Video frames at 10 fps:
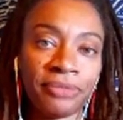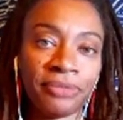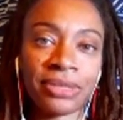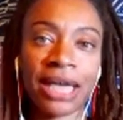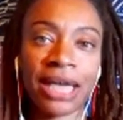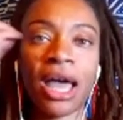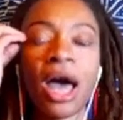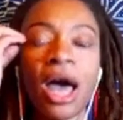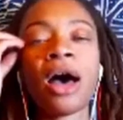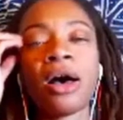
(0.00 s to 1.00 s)
it was like,
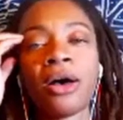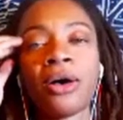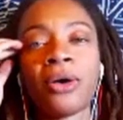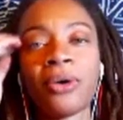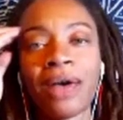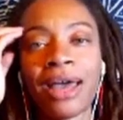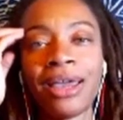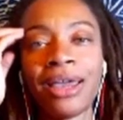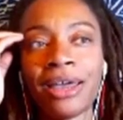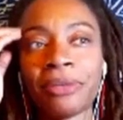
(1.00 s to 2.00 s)
oh, I
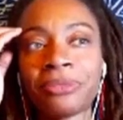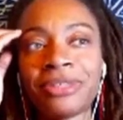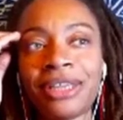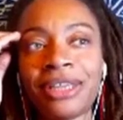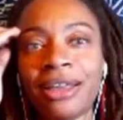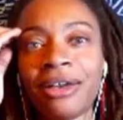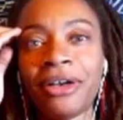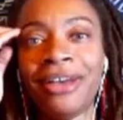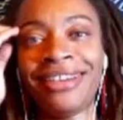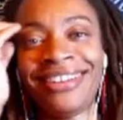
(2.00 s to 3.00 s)
am sitting on